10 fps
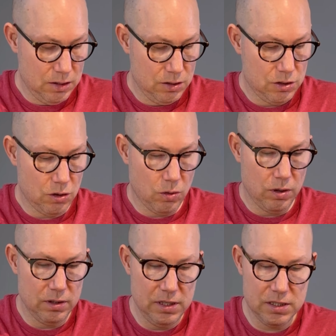
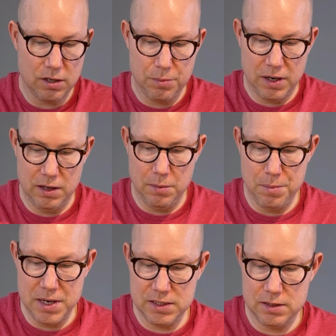So these are my
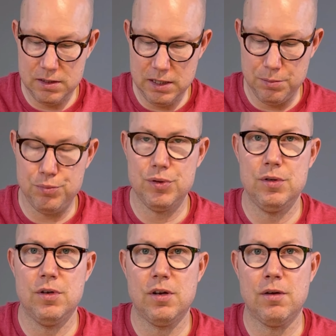best tip
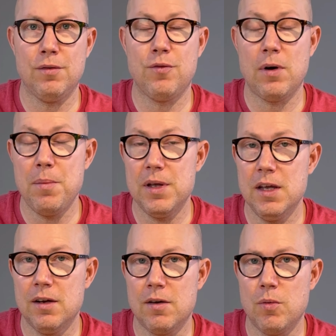for a
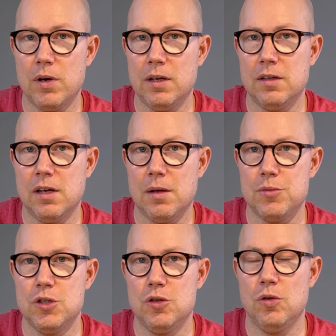beginner when it
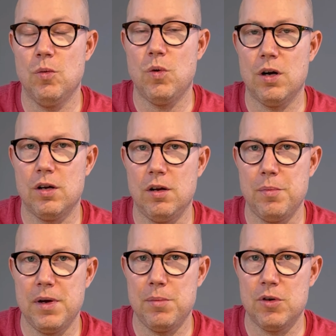comes to watercolor
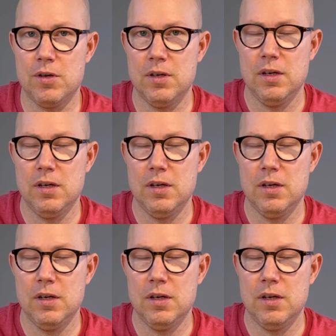paper,